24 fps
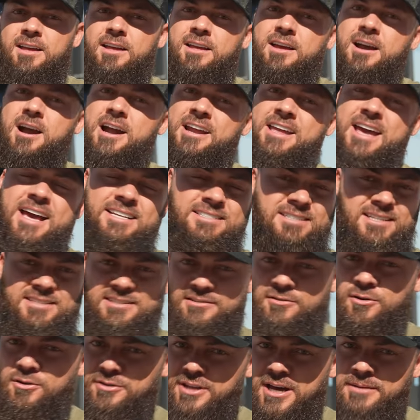All right, guys,
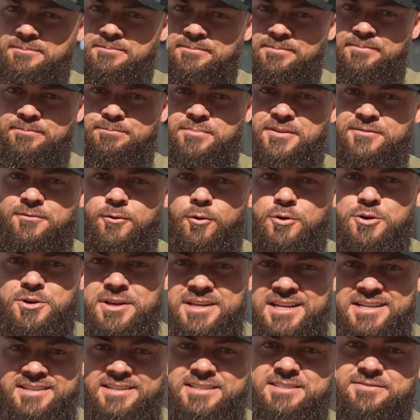listen, hold on. Before you
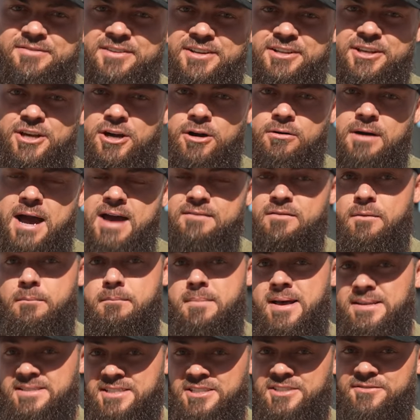get into this video, I have a
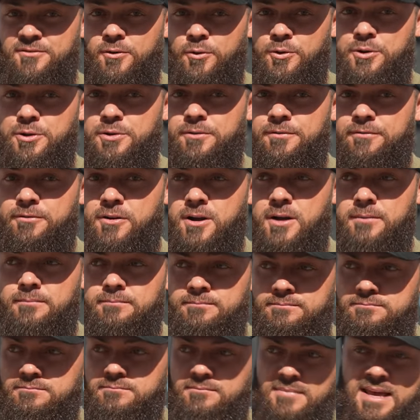message for you from
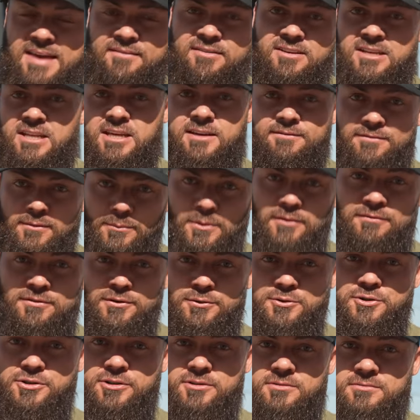Heavy D from the
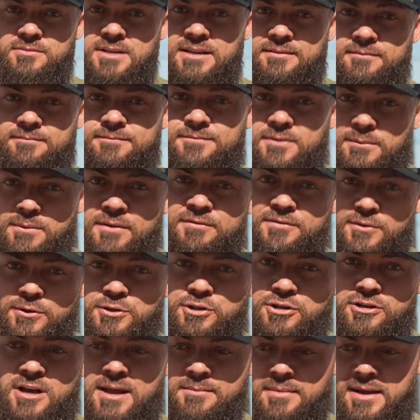future. And from the
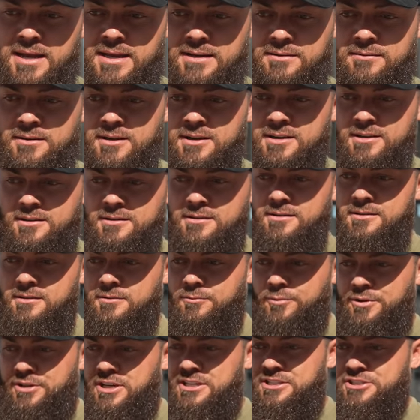future, I mean,
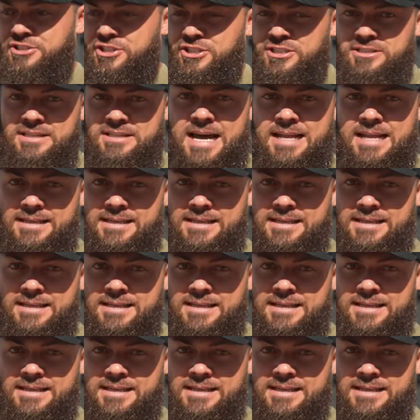we just got